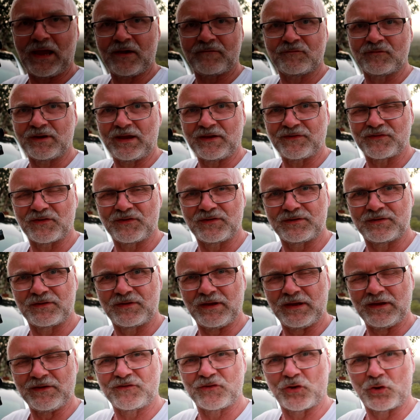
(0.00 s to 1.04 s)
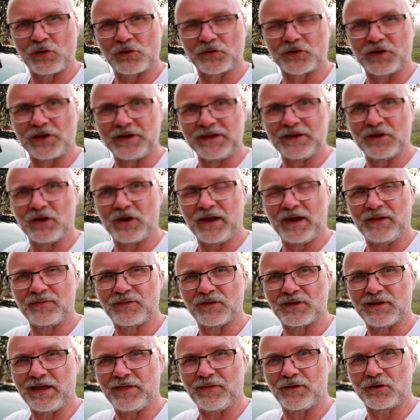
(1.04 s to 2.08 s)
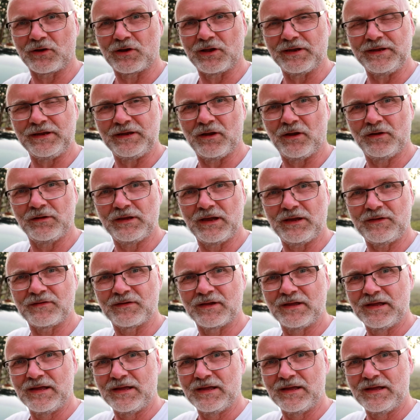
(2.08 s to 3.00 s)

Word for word: I haven't tested the internal cleaner and the leather cleaner yet.